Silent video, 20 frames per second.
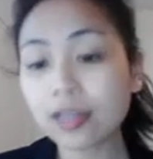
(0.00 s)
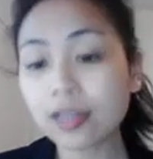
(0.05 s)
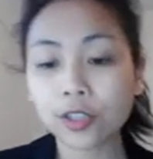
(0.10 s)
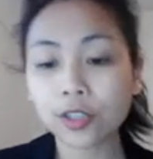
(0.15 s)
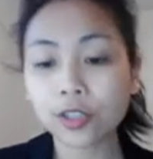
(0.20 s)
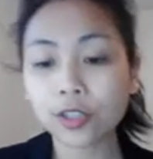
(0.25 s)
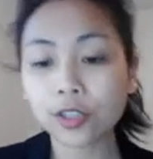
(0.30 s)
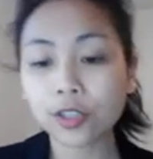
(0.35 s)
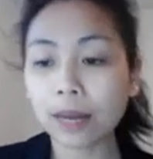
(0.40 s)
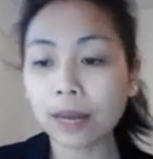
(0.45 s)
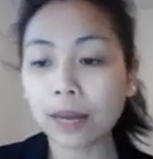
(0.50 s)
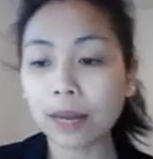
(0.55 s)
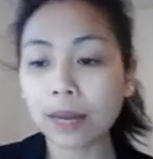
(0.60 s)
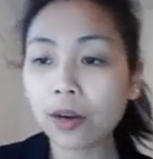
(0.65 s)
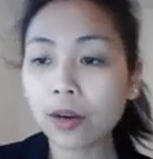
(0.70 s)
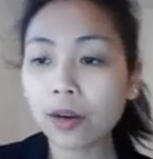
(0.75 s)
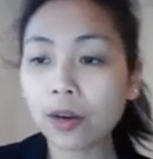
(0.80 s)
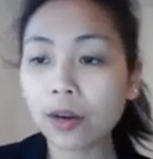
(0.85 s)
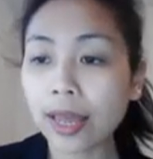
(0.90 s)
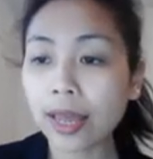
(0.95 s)
So I'm gonna
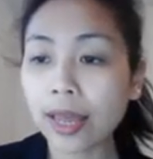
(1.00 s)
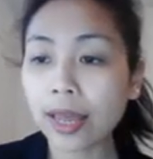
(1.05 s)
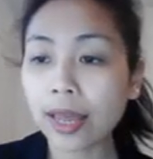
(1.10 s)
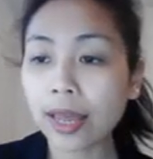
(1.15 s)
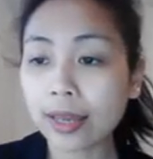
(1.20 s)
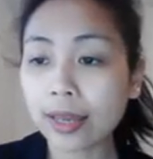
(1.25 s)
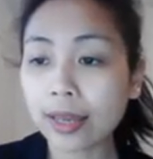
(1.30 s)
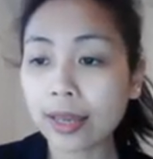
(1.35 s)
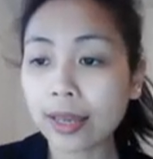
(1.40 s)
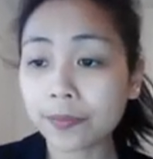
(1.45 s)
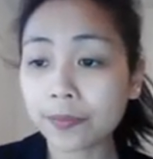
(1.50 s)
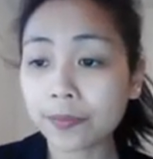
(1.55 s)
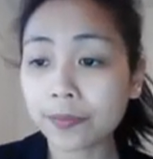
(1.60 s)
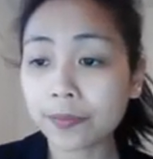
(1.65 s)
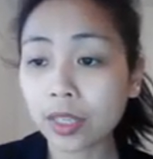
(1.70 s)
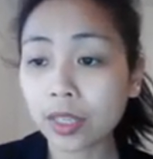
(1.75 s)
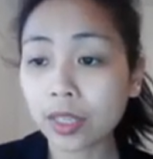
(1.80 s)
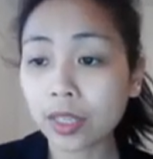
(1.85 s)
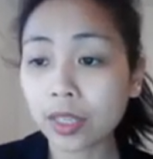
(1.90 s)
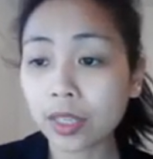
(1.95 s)
go ahead and
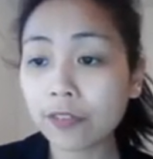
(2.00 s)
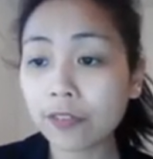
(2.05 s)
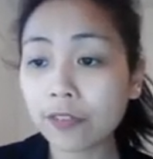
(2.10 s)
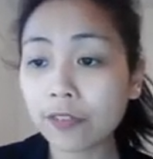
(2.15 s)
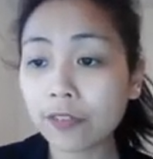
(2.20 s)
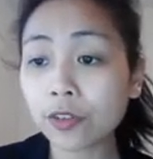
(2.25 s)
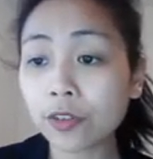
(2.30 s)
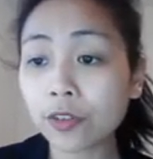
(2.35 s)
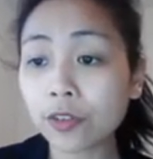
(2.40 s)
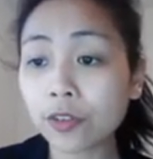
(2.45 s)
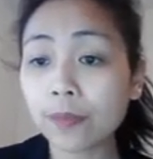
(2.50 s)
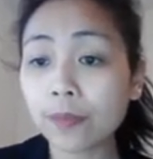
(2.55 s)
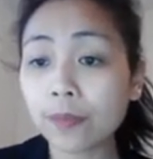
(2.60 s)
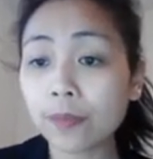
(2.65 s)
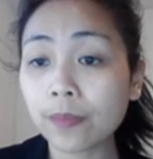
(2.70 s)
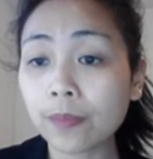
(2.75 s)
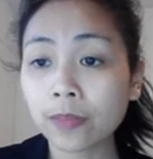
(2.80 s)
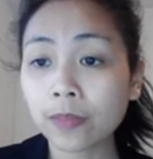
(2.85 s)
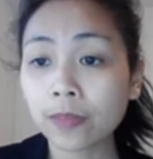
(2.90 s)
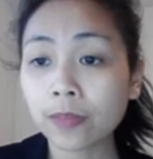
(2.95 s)
give you
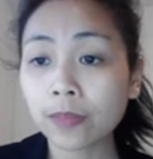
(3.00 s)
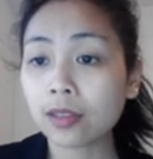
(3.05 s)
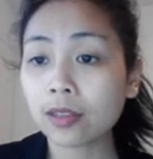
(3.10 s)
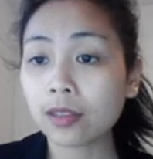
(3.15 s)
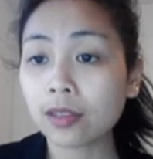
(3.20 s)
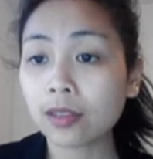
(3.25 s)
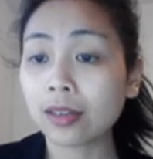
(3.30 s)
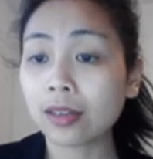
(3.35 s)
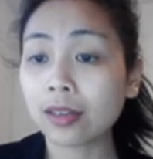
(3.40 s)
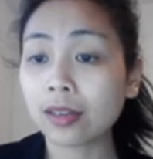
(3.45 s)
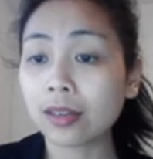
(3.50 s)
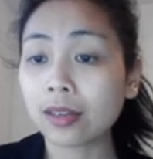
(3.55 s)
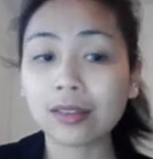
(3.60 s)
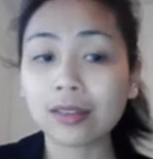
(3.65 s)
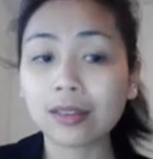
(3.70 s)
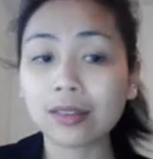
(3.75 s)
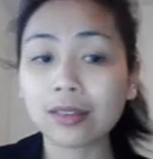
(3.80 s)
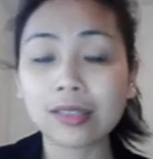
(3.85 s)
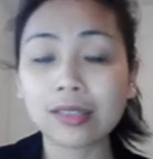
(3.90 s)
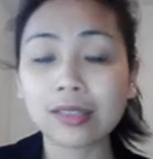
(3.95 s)
the
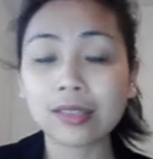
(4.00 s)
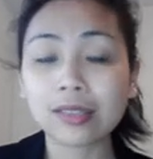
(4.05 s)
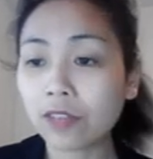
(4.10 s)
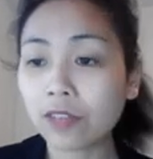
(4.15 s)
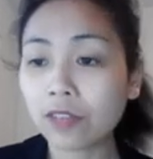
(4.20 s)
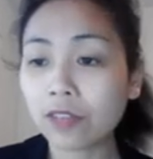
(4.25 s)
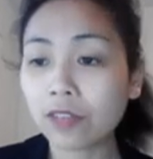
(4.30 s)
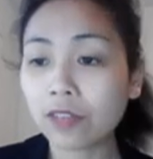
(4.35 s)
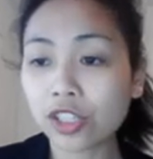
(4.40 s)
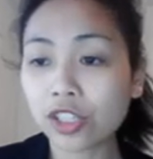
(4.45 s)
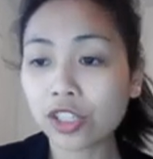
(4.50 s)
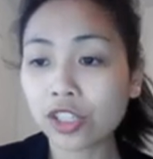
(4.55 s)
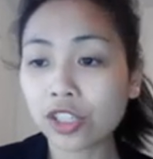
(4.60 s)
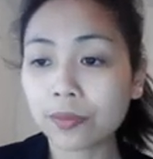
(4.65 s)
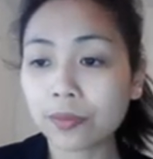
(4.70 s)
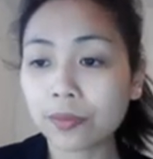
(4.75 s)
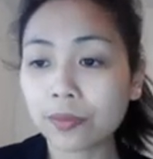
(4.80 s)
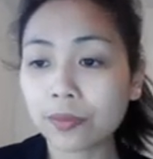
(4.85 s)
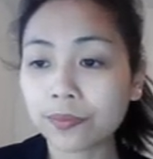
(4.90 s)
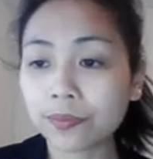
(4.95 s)

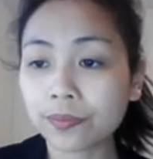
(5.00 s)
definition.